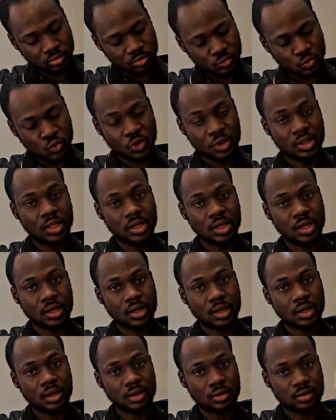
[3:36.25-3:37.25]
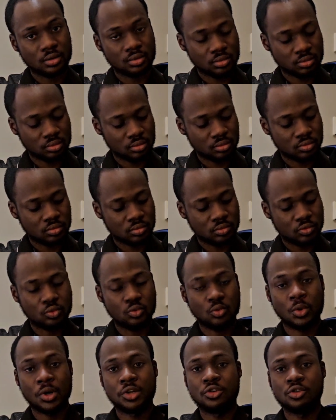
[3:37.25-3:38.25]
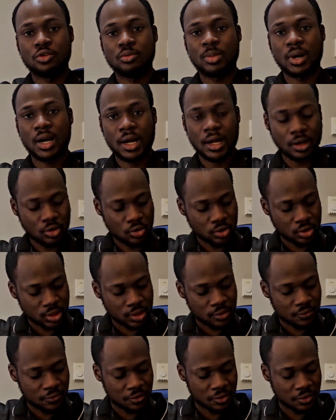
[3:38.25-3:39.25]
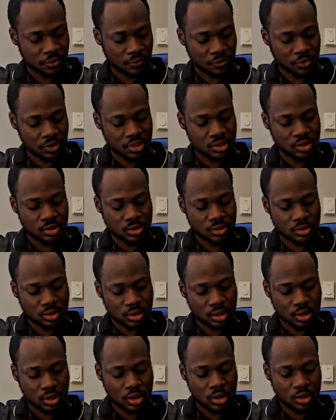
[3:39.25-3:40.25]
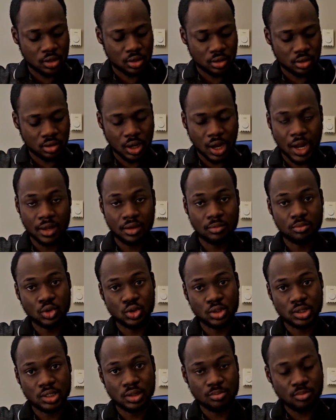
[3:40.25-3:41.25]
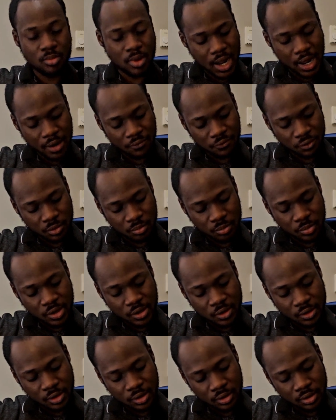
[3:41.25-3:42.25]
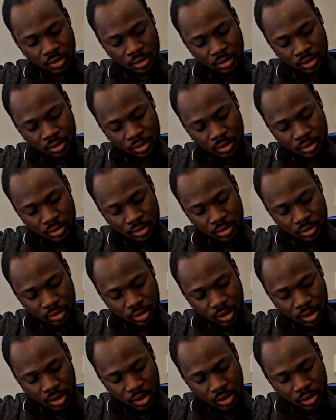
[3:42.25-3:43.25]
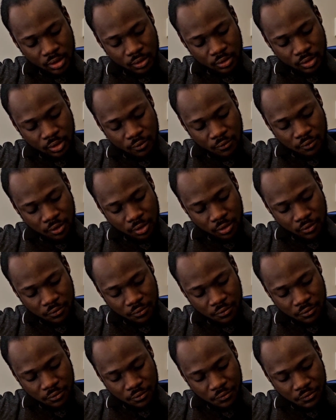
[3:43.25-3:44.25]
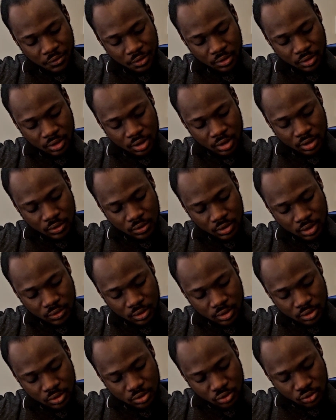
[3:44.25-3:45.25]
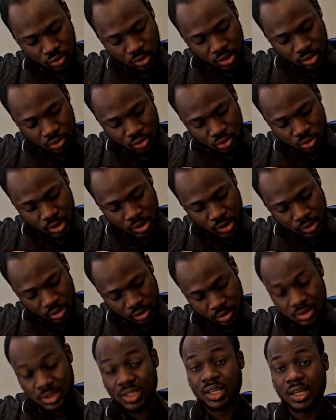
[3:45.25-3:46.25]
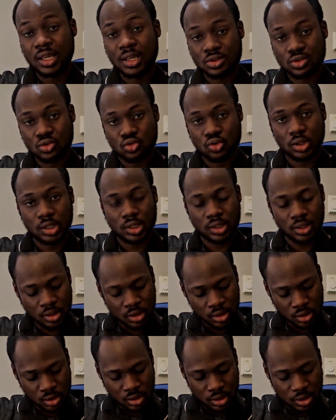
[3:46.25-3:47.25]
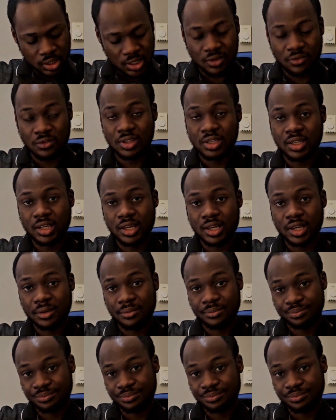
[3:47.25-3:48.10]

with the when you bar on the 5th fret. I mostly bar from the 4th string to the 2nd string, leaving the